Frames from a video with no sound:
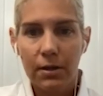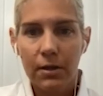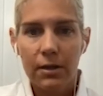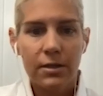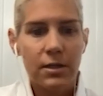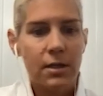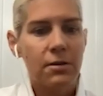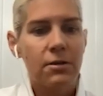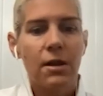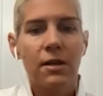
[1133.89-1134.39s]

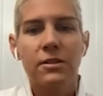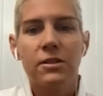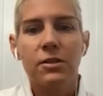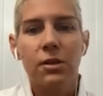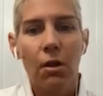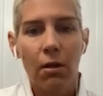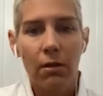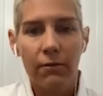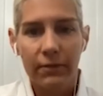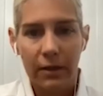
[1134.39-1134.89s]
Because they're not
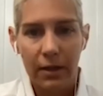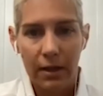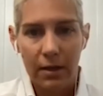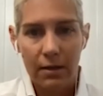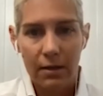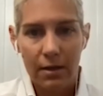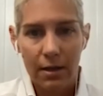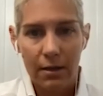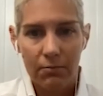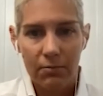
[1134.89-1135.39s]
solving
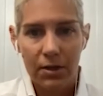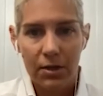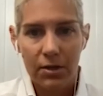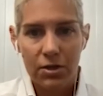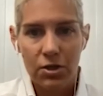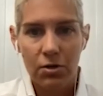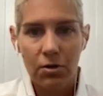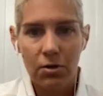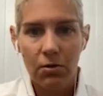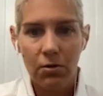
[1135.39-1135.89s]
anything
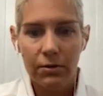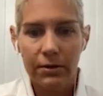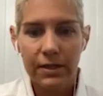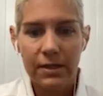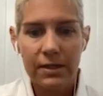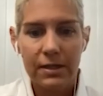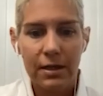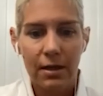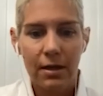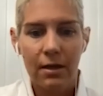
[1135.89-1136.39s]
because you're only
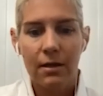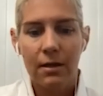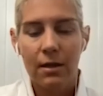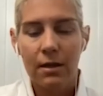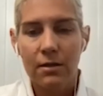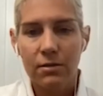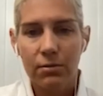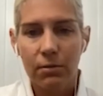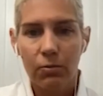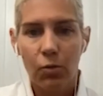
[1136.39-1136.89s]
seeing
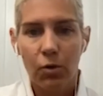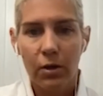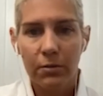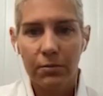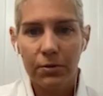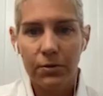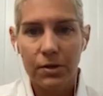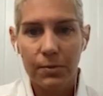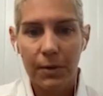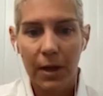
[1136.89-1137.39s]
things from one
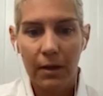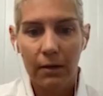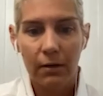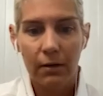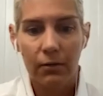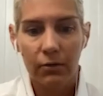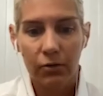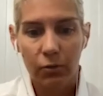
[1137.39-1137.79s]
perspective.